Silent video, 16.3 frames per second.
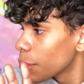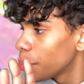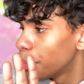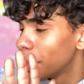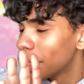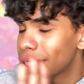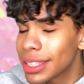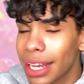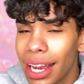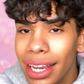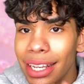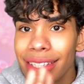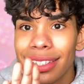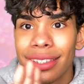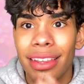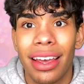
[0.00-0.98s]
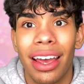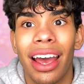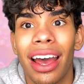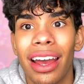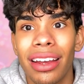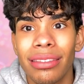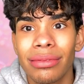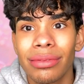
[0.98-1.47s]
Besides
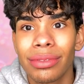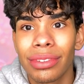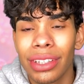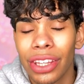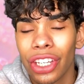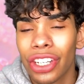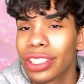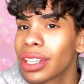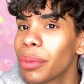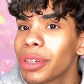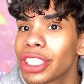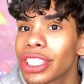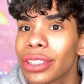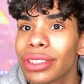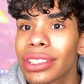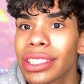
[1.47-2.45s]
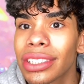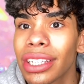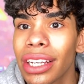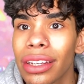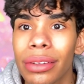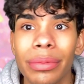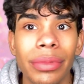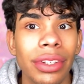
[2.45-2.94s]
that, there's not much else to say.
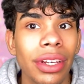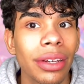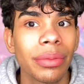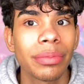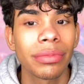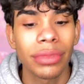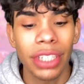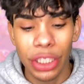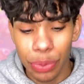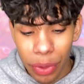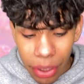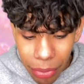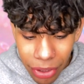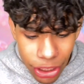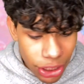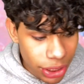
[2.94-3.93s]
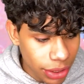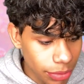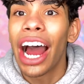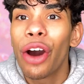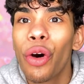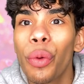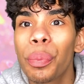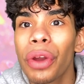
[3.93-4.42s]
Yeah, that's pretty much it. I
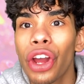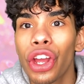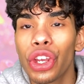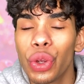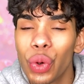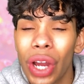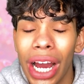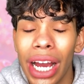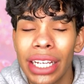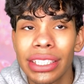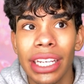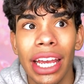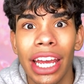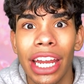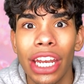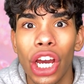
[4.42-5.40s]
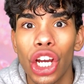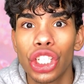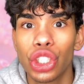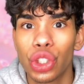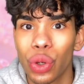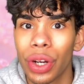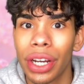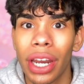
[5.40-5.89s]
hope you guys
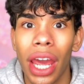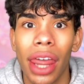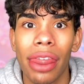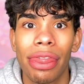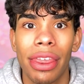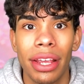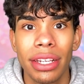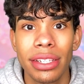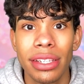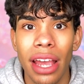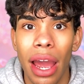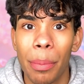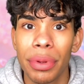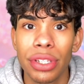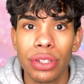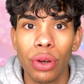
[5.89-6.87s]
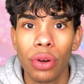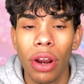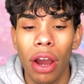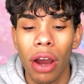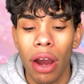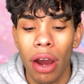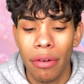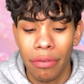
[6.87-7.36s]
enjoyed this episode
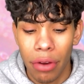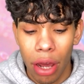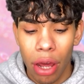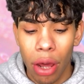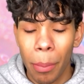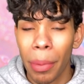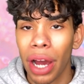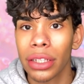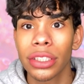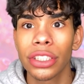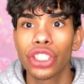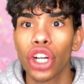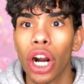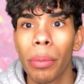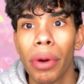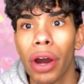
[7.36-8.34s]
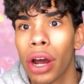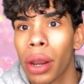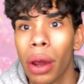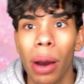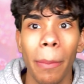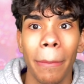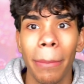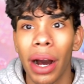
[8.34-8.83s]
of BoxyCharm
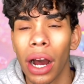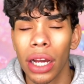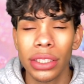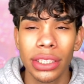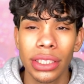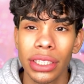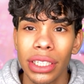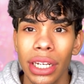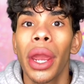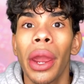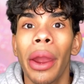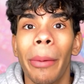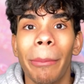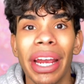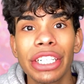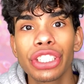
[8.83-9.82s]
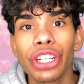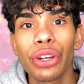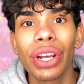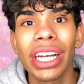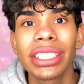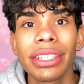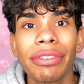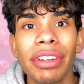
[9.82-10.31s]
Unboxing. Make sure you
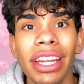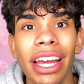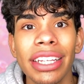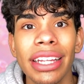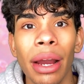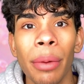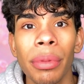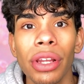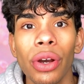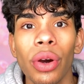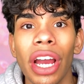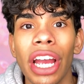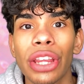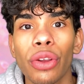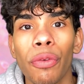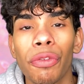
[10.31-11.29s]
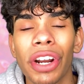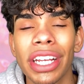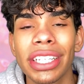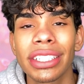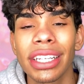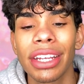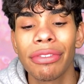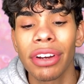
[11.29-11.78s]
guys leave a like down below and don't forget
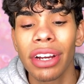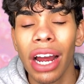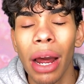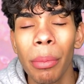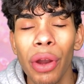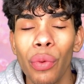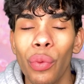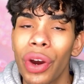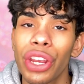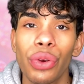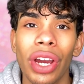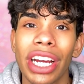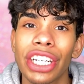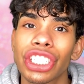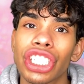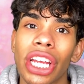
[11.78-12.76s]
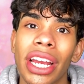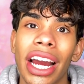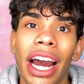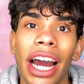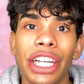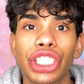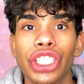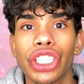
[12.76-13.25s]
to leave a comment what you guys think
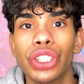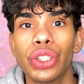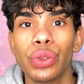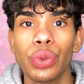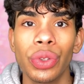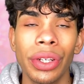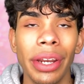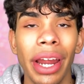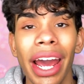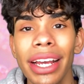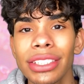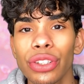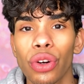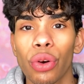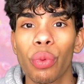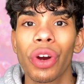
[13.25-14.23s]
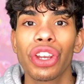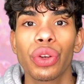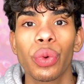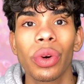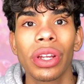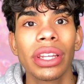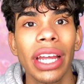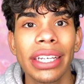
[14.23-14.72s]
I should do next or what you
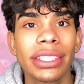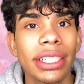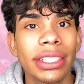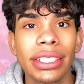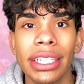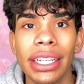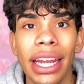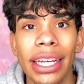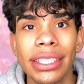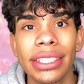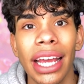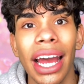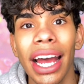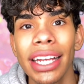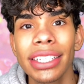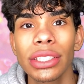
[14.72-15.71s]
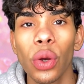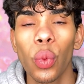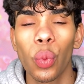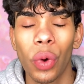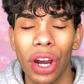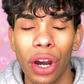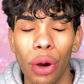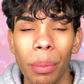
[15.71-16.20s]
would like to see next as
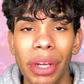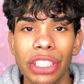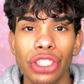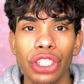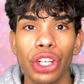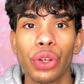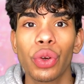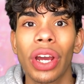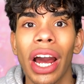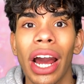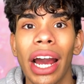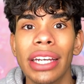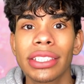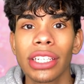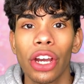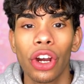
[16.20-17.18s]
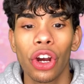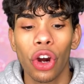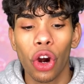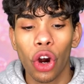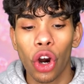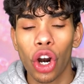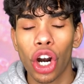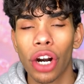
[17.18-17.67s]
well. Make sure you guys
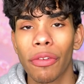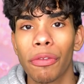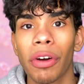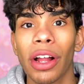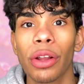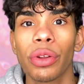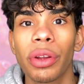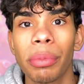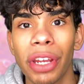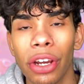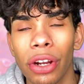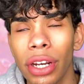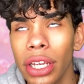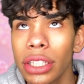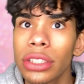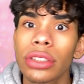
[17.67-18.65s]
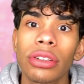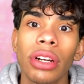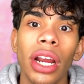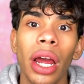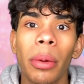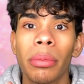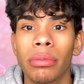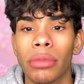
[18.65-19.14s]
are following me on
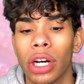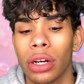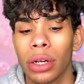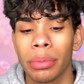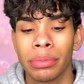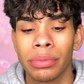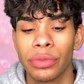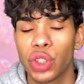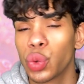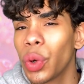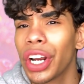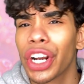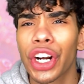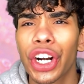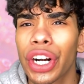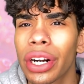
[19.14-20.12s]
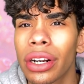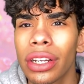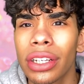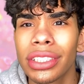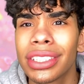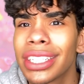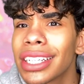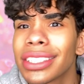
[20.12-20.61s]
Instagram, Twitter,
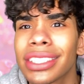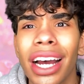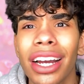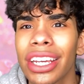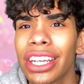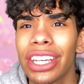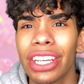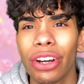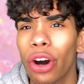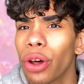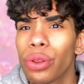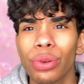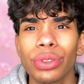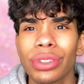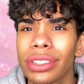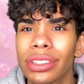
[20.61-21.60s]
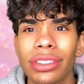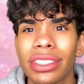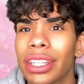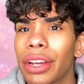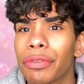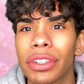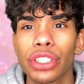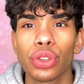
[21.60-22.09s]
TikTok-y, all those different